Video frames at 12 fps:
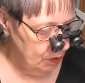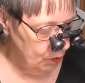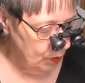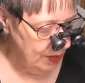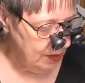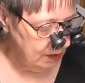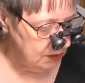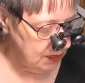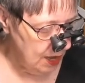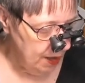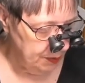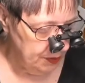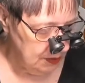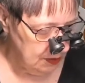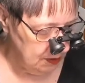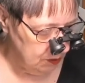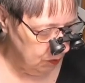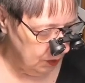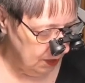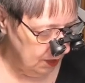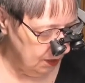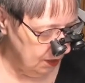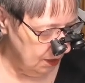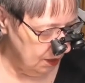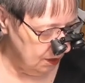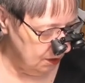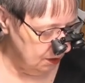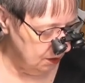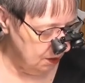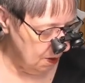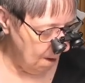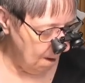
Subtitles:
What else happened this week is